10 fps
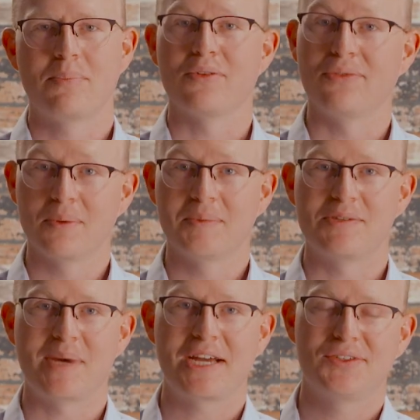
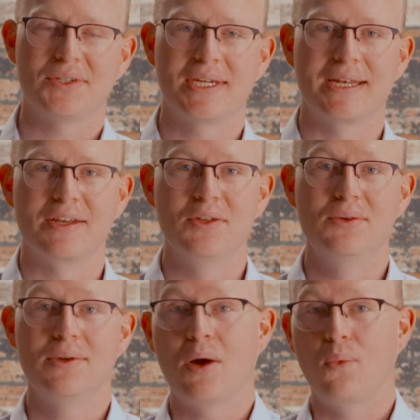Performance monitoring can
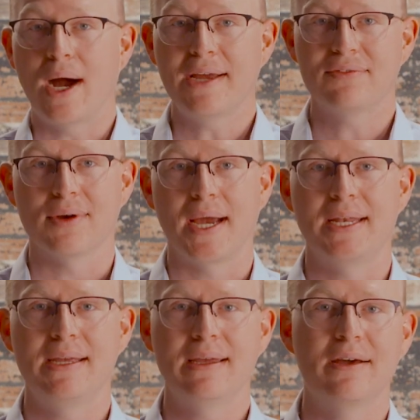include a wide
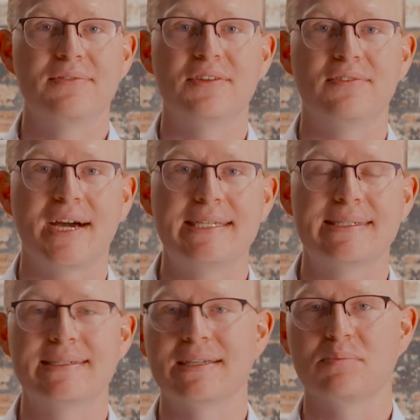variety of
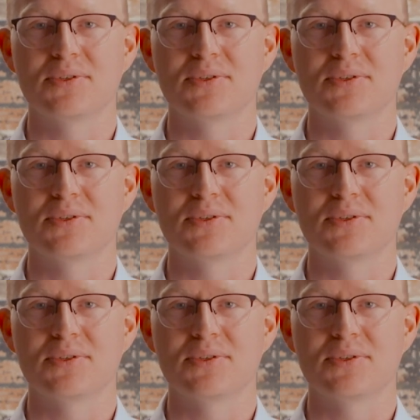devices and